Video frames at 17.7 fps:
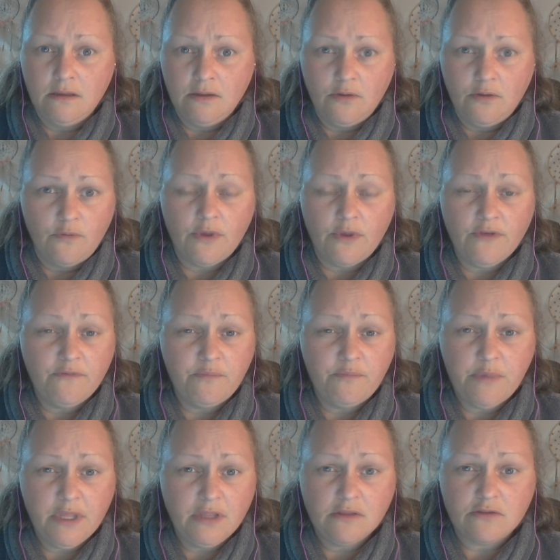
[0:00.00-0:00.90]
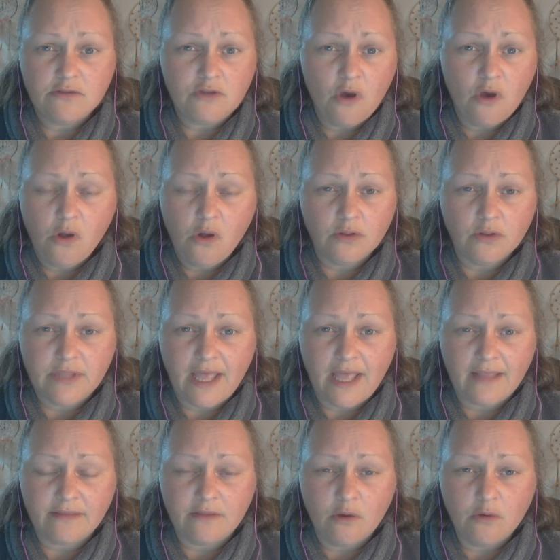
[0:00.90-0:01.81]
we've been told
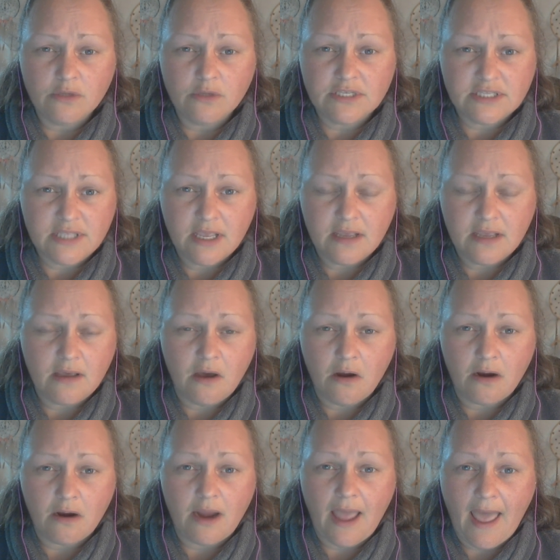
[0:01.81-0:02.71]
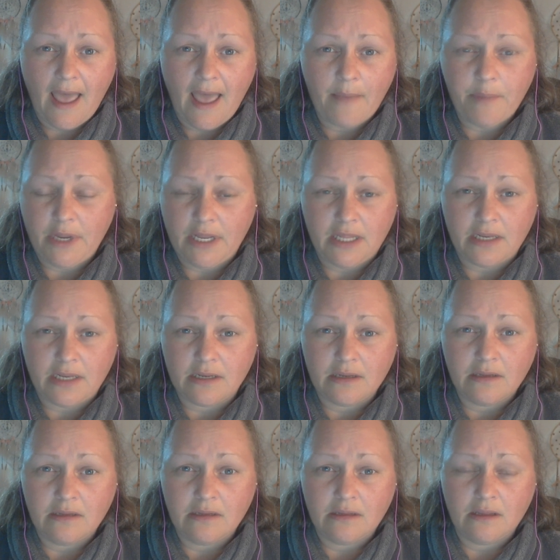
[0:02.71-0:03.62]
that those things are
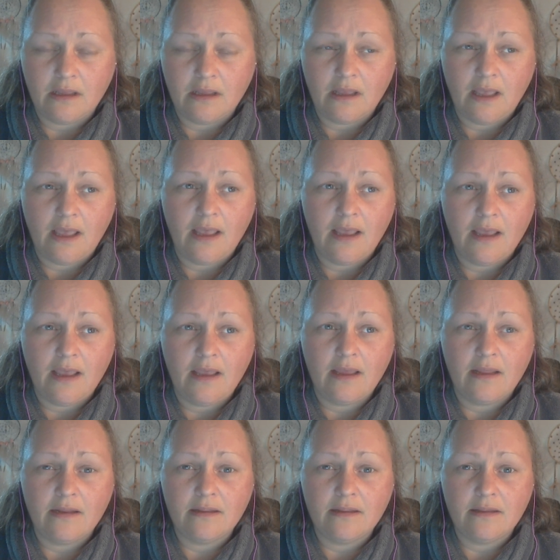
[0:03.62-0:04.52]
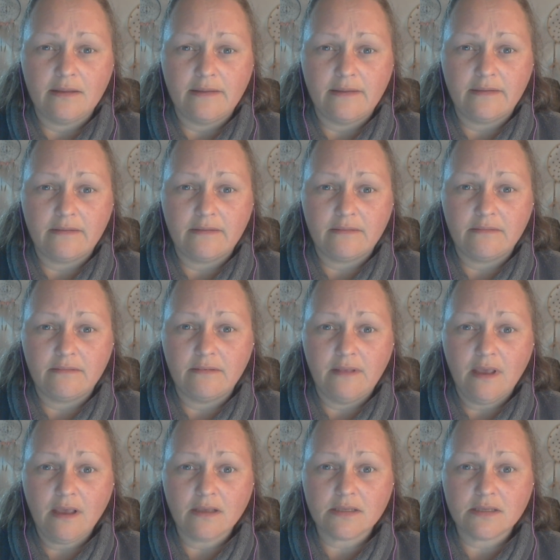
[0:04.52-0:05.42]
happening, and
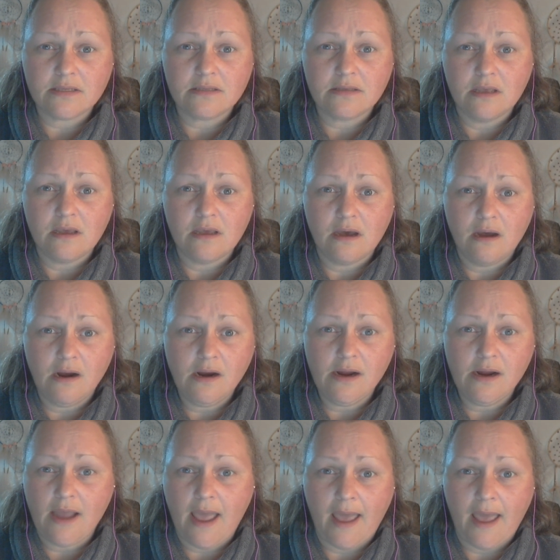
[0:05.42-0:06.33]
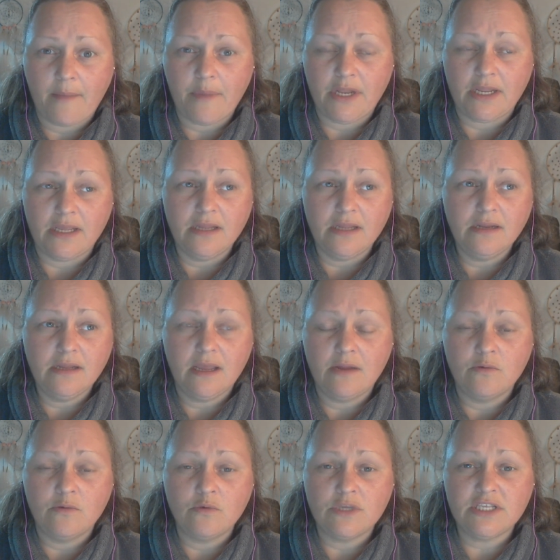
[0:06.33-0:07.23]
yes, they are happening,
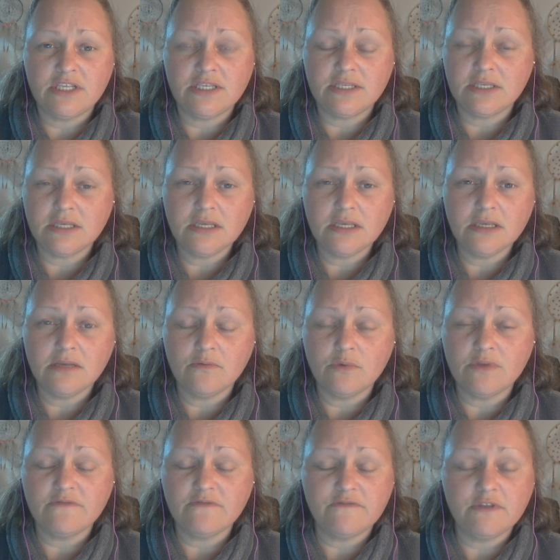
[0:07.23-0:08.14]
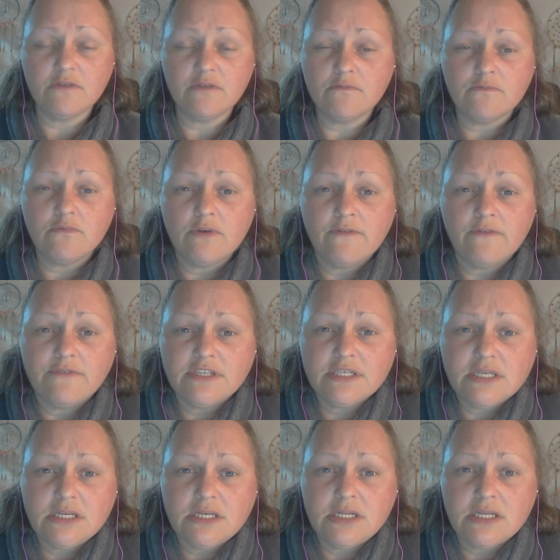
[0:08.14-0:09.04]
and we've seen
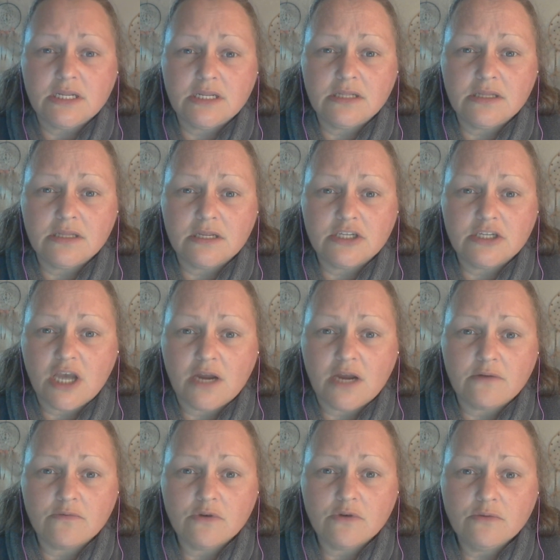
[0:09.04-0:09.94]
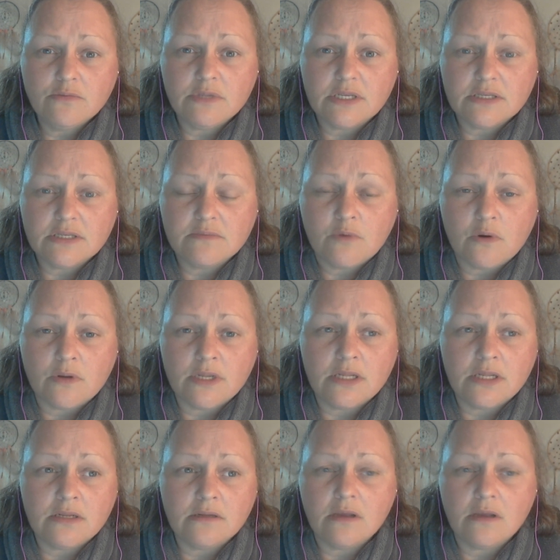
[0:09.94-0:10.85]
it in the chat room this
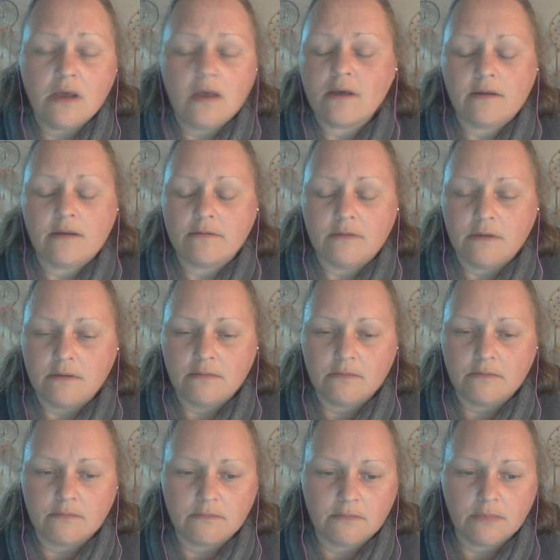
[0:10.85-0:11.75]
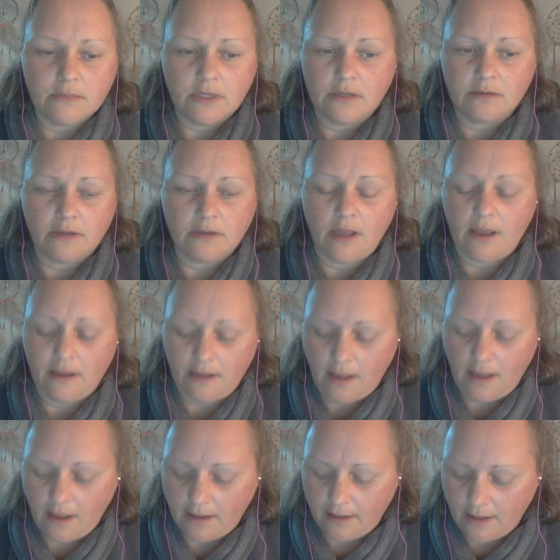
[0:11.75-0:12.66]
morning. Man,
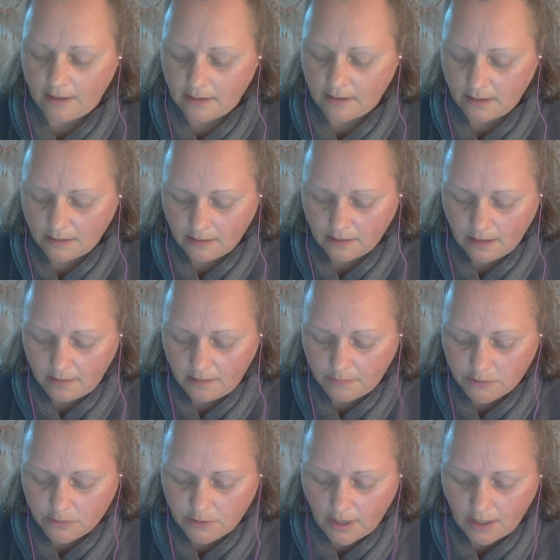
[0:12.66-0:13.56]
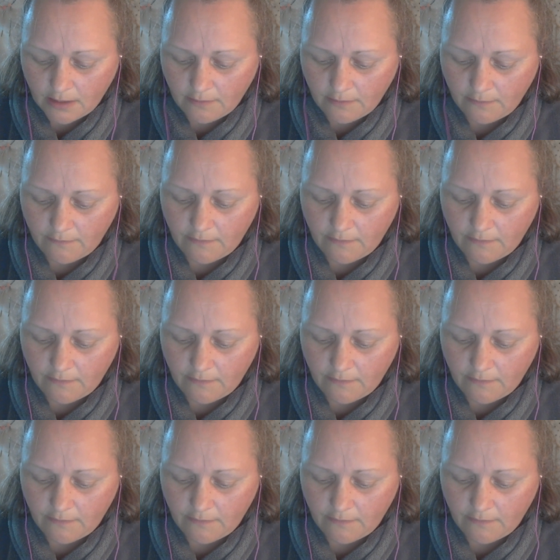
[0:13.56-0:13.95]
I can't keep track of